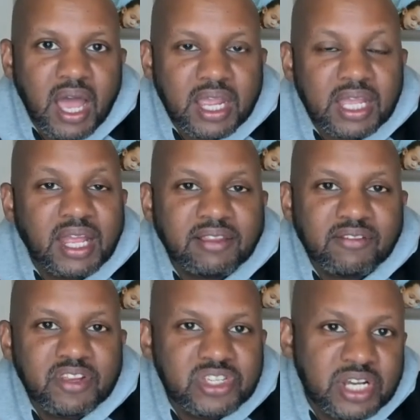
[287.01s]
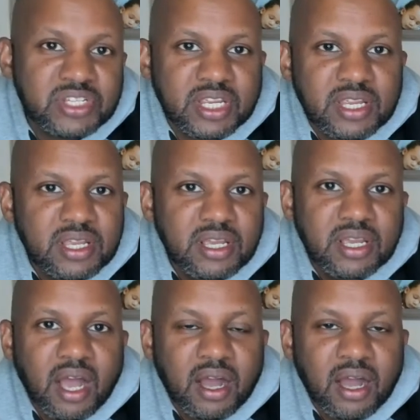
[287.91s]
collectively judging
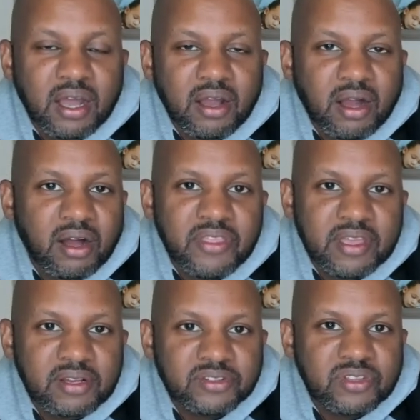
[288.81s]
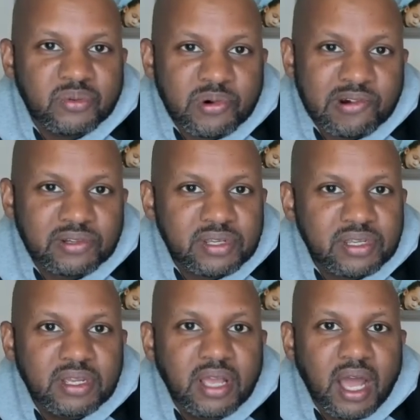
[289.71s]
all the ills of the world
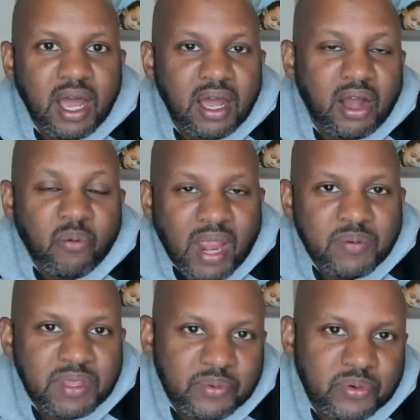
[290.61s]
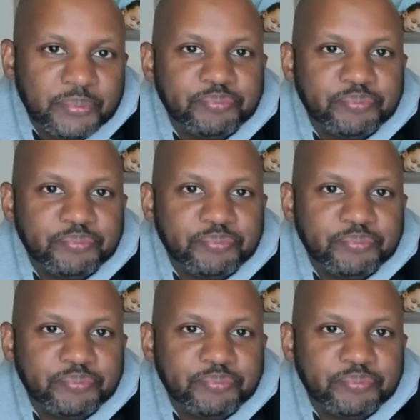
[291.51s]
on white people.